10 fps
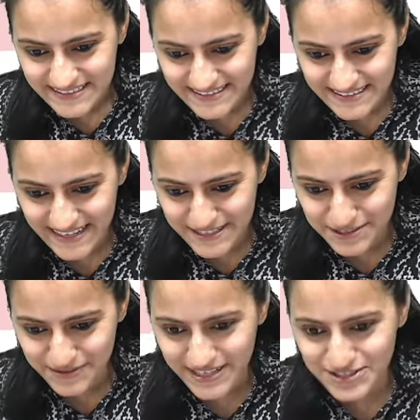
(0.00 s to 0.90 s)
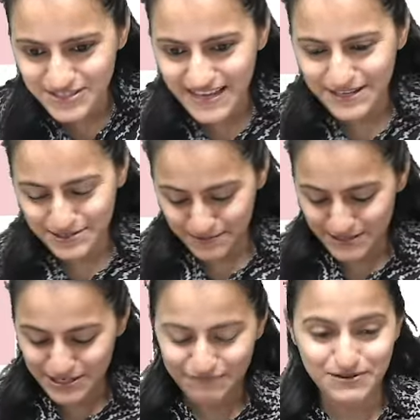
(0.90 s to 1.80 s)
thank you AG, thank you so
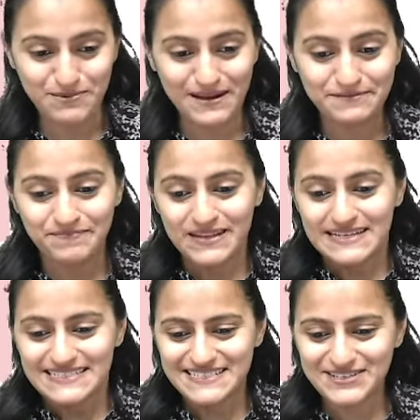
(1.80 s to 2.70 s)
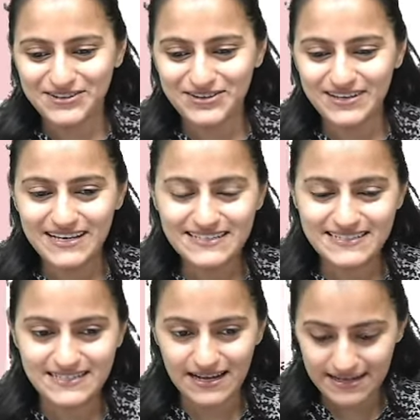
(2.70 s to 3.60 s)
much everyone. So let's start